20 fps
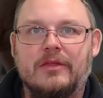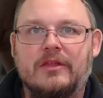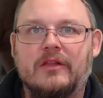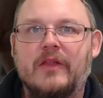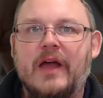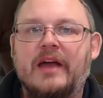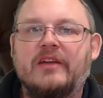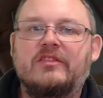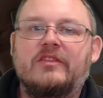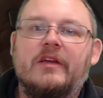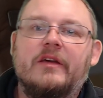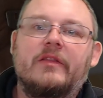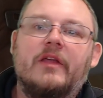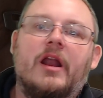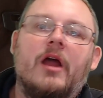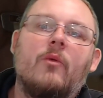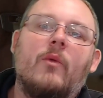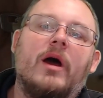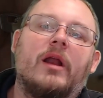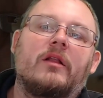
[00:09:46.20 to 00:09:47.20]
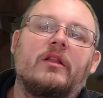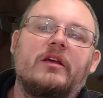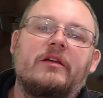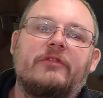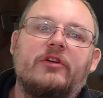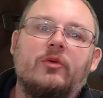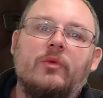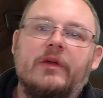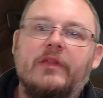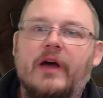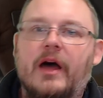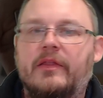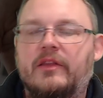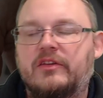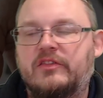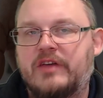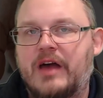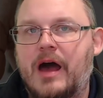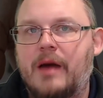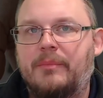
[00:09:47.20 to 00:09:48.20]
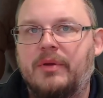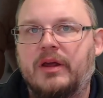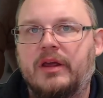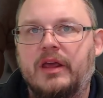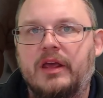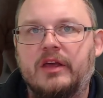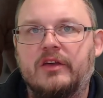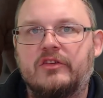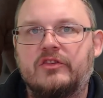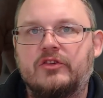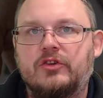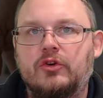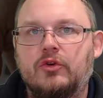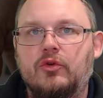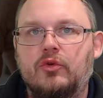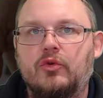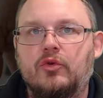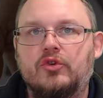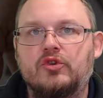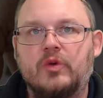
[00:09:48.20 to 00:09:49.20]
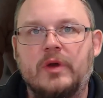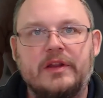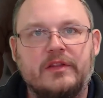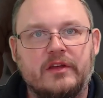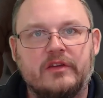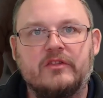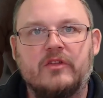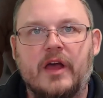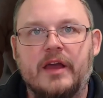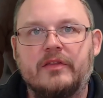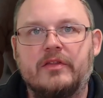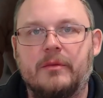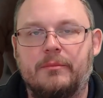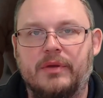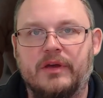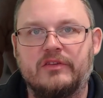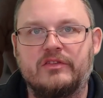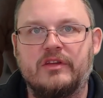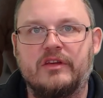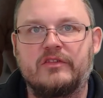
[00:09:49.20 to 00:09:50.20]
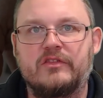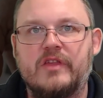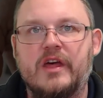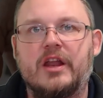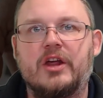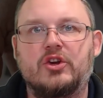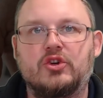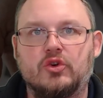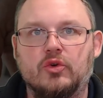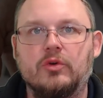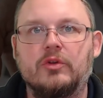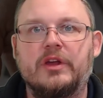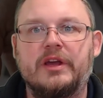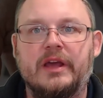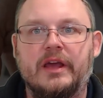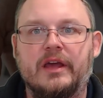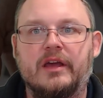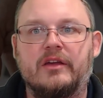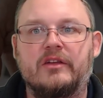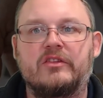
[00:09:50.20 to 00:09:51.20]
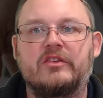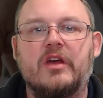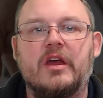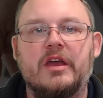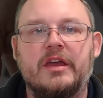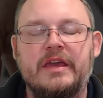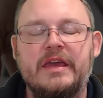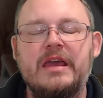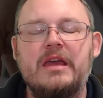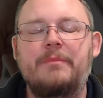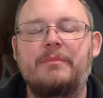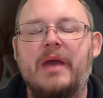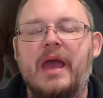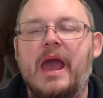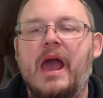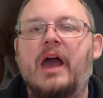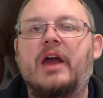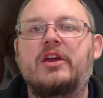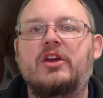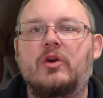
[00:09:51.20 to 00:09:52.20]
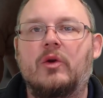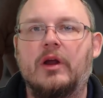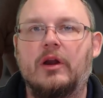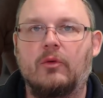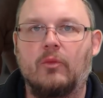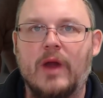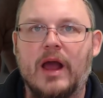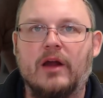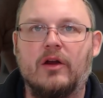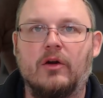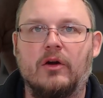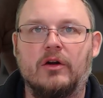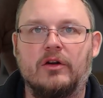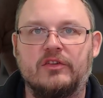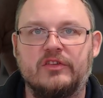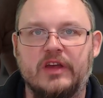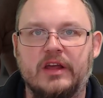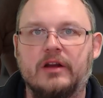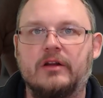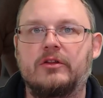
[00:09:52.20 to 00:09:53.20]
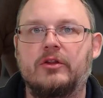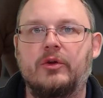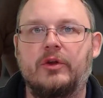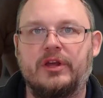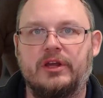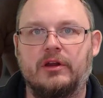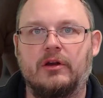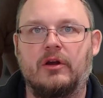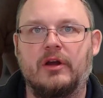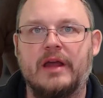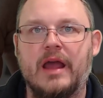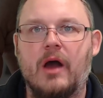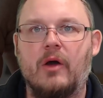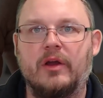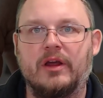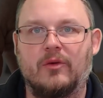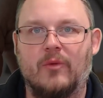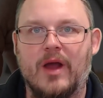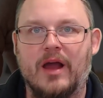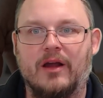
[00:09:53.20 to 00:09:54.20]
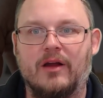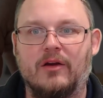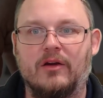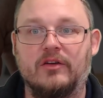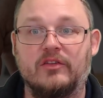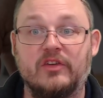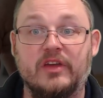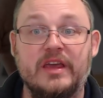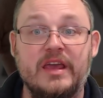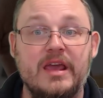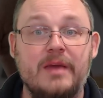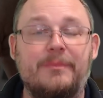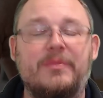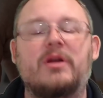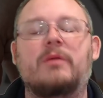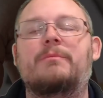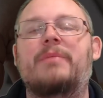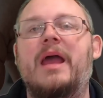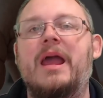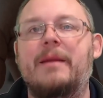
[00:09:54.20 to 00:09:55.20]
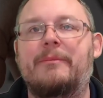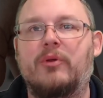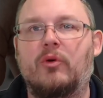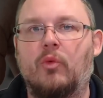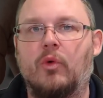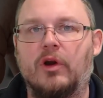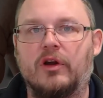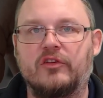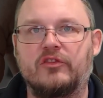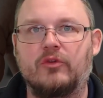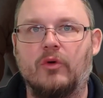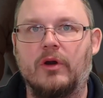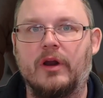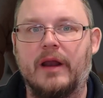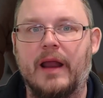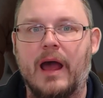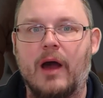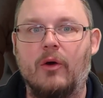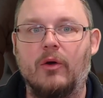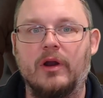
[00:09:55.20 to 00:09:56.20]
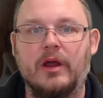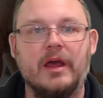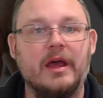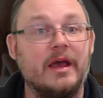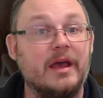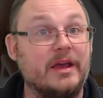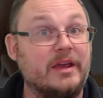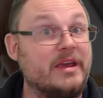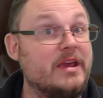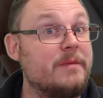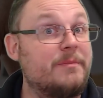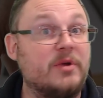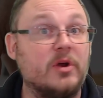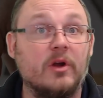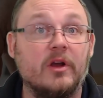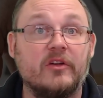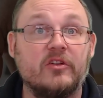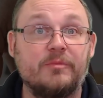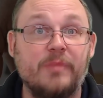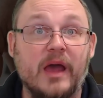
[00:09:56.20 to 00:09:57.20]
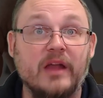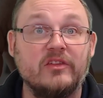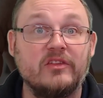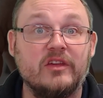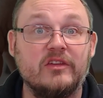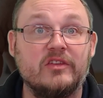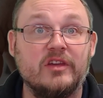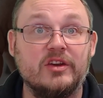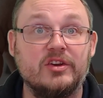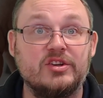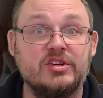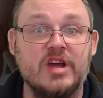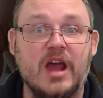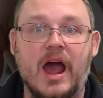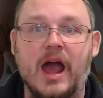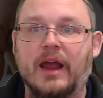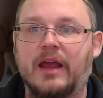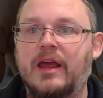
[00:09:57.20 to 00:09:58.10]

last thing that I want to leave you with on this topic is to treat this like the business that it truly is. Keep accurate records, including your accounting records. Keep your paperwork sorted out. Keep your expenses in check.